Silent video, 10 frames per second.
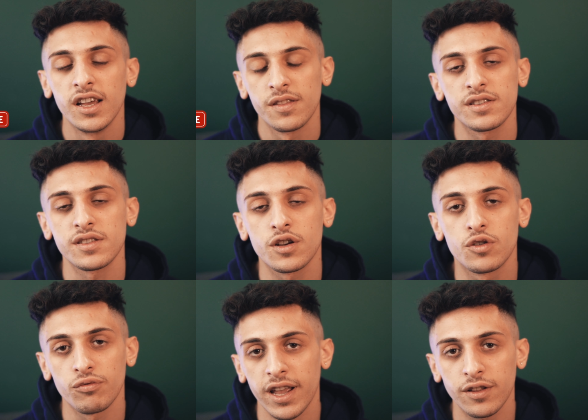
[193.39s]
This is a
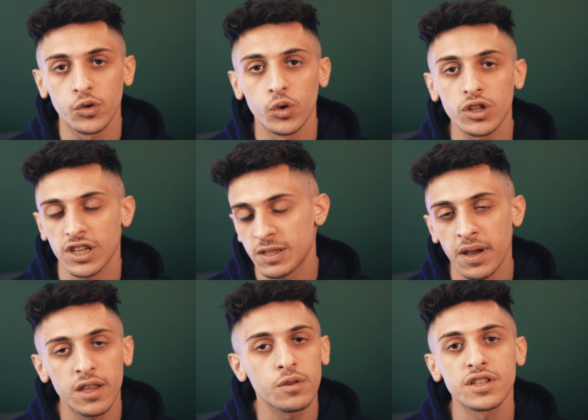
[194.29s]
great tool just by
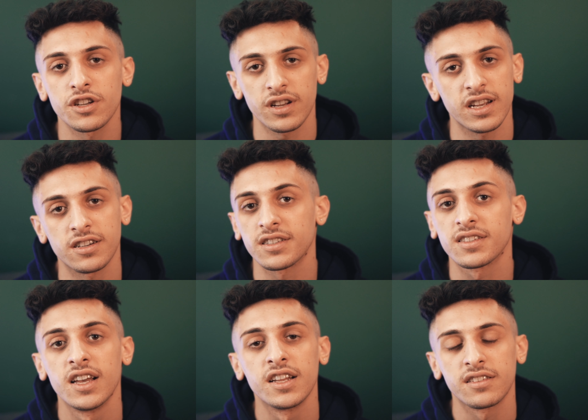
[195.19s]
using your ears